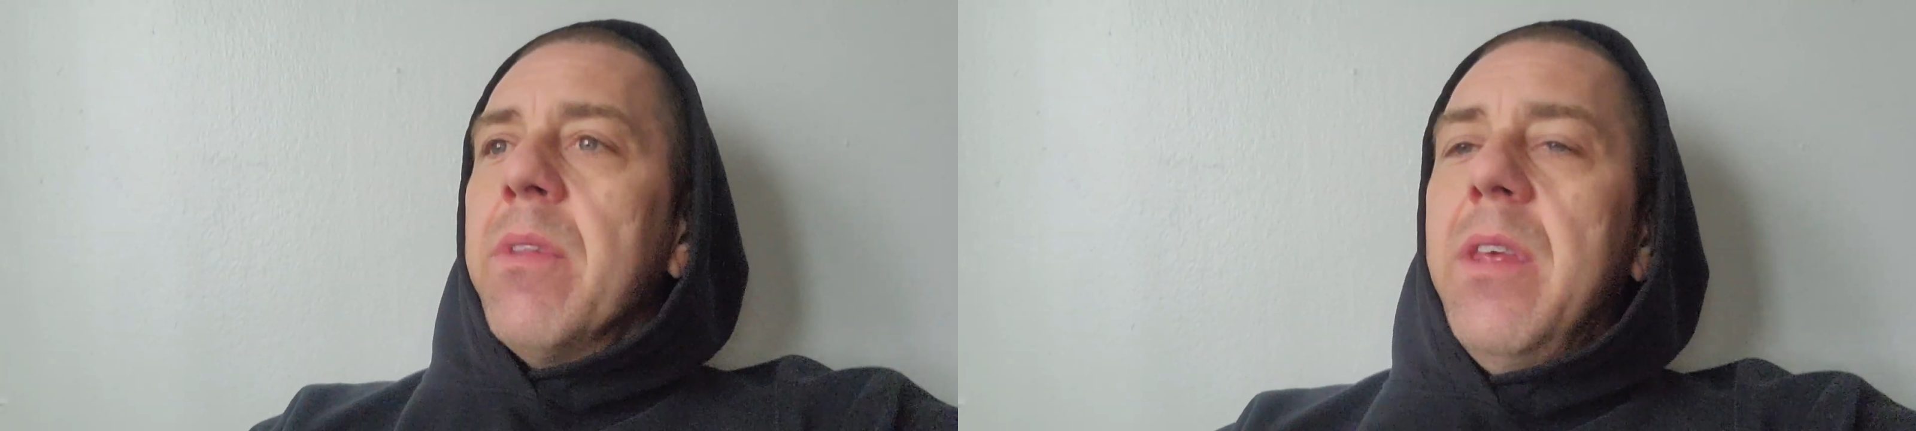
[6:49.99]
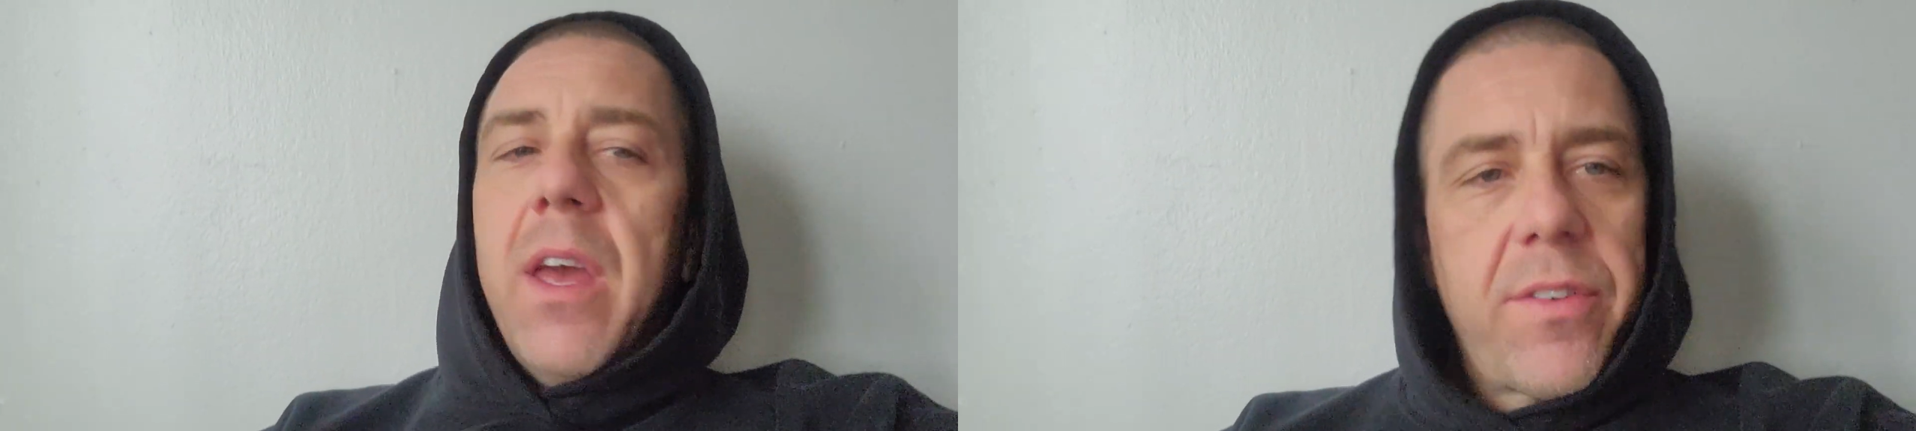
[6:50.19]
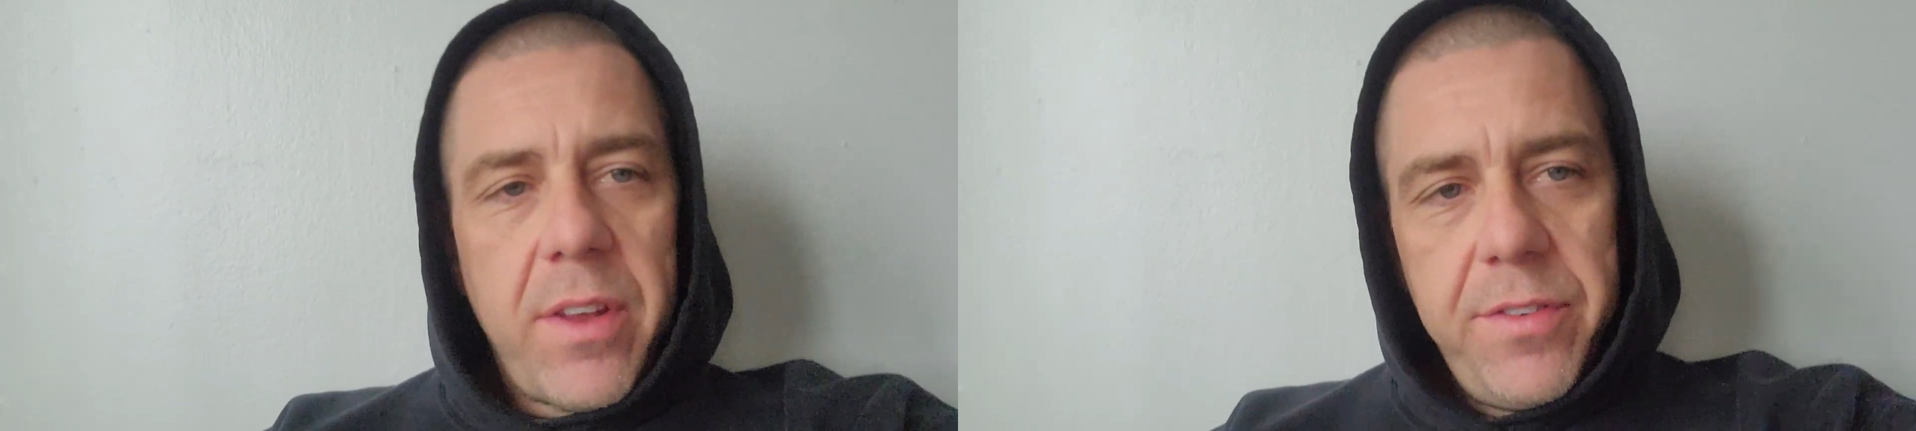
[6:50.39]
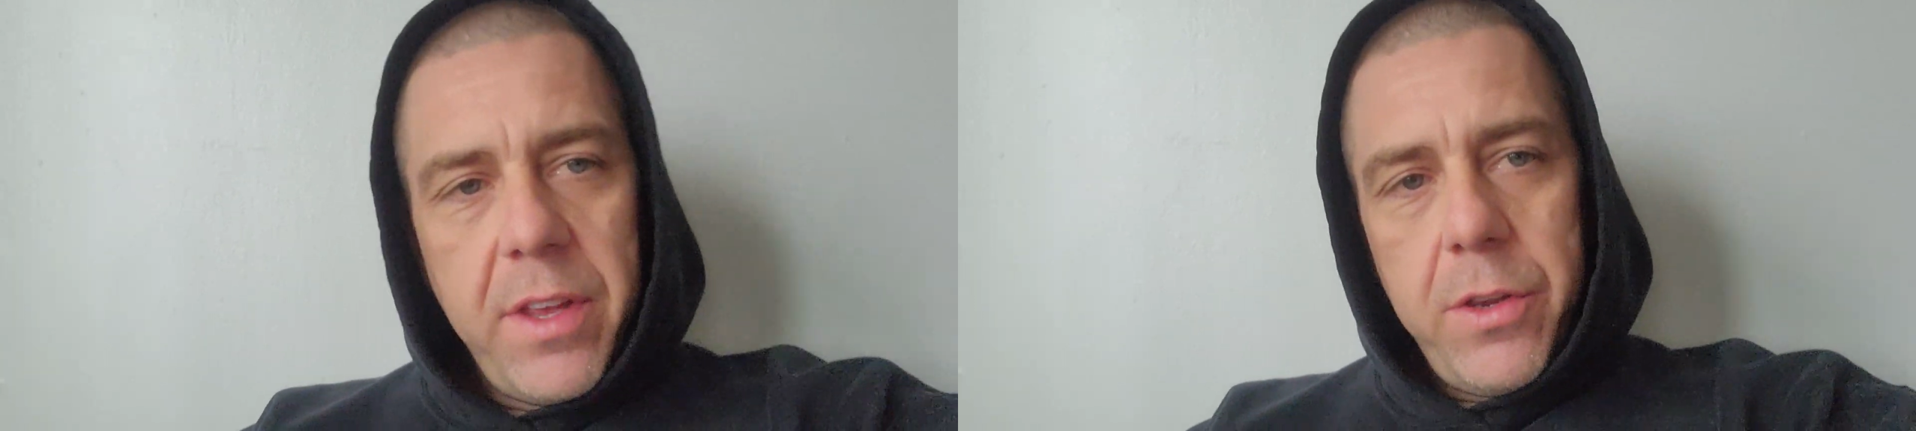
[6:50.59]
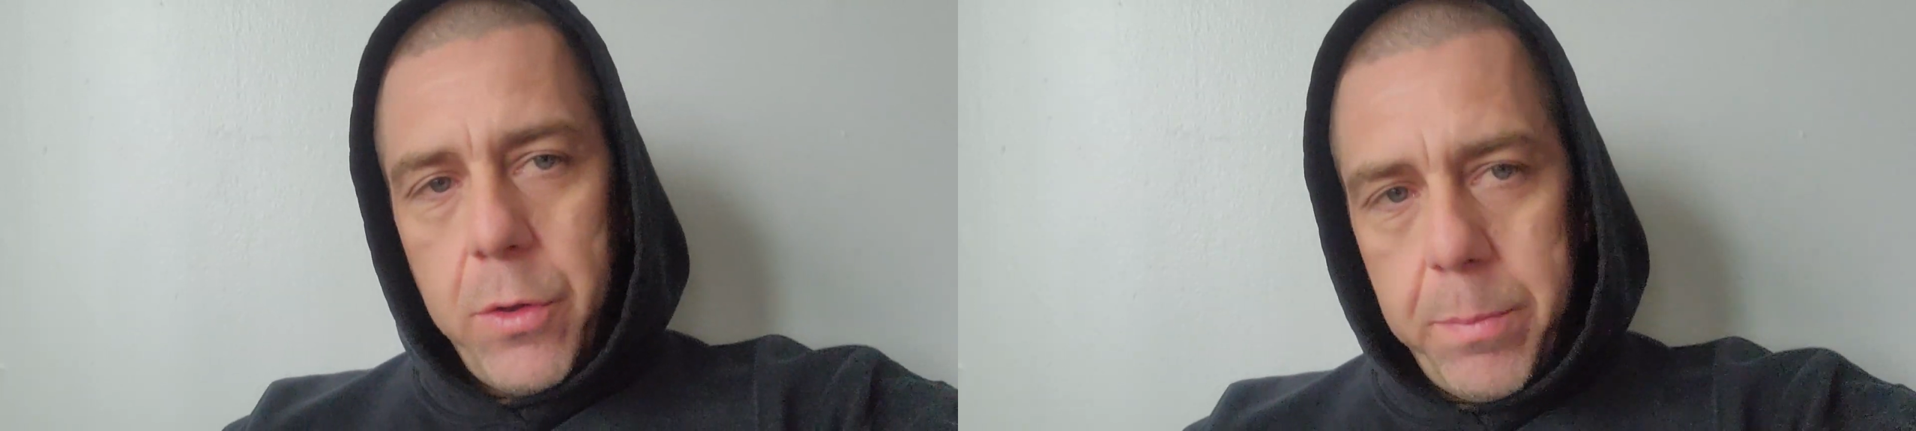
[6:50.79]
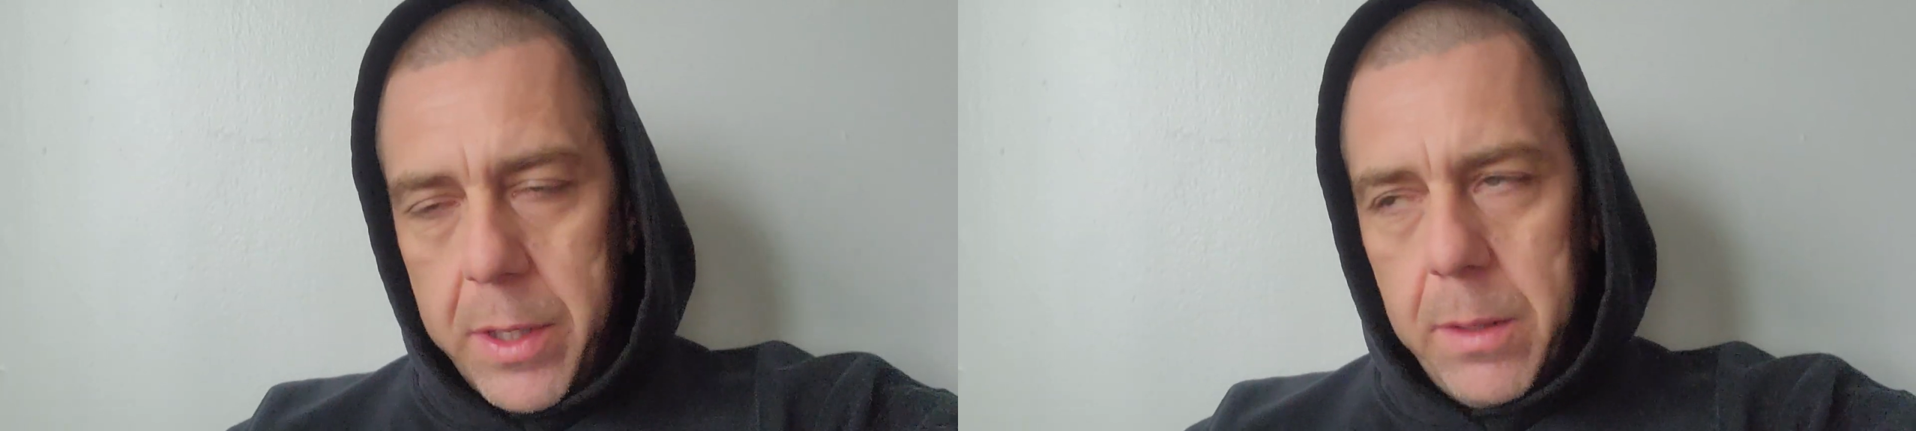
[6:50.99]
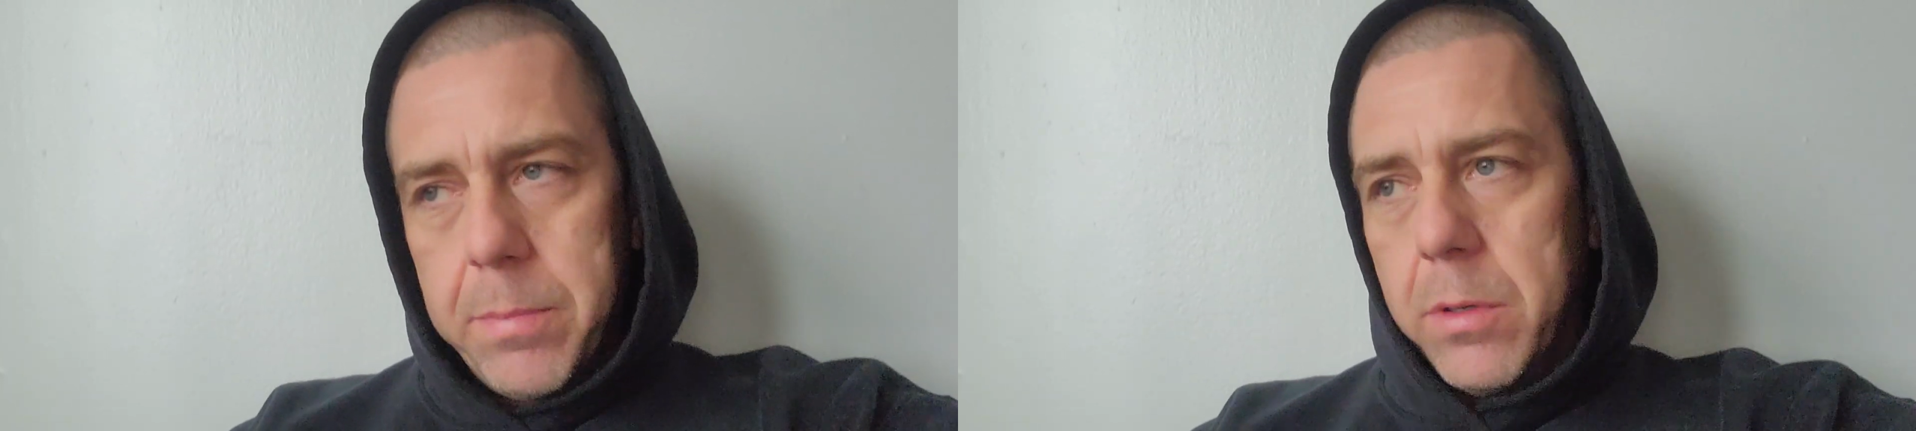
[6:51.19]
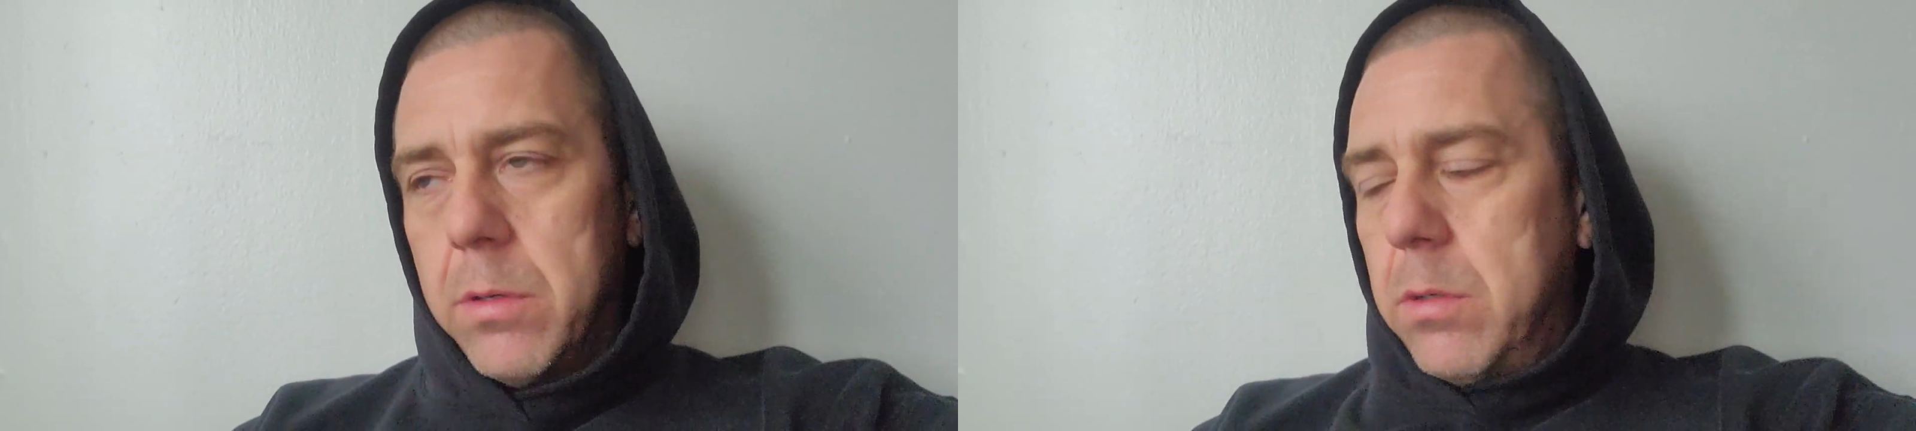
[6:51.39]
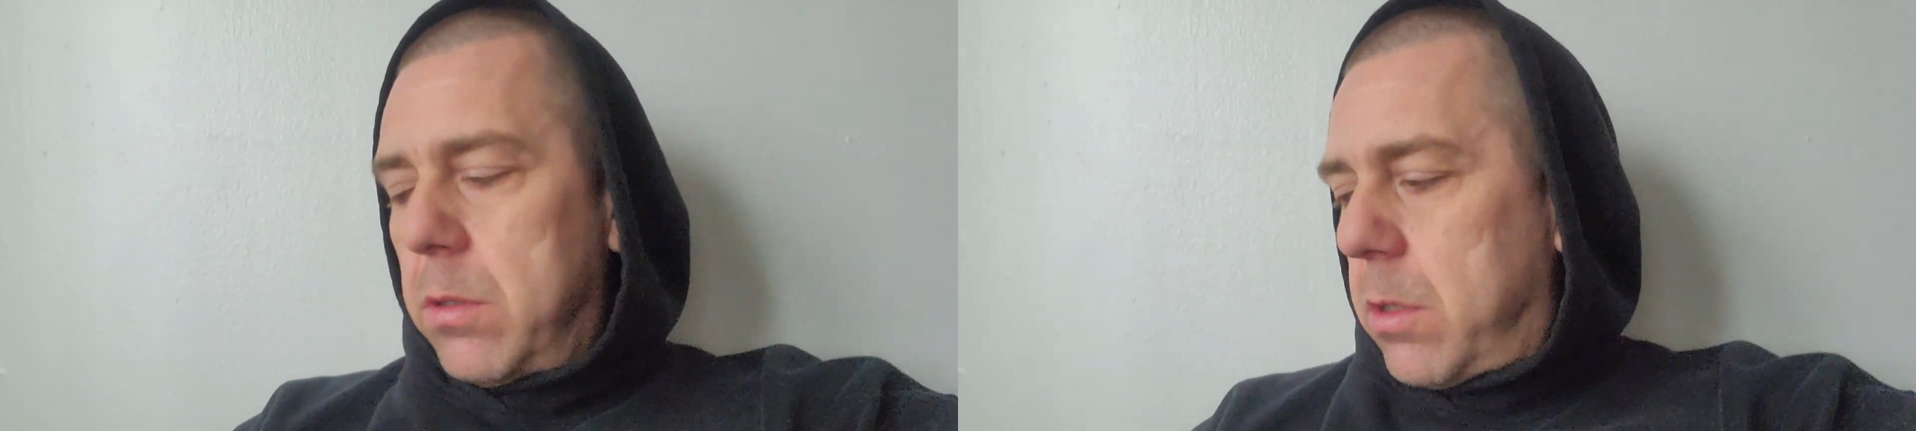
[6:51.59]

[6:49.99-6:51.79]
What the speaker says: Yes, I said you people.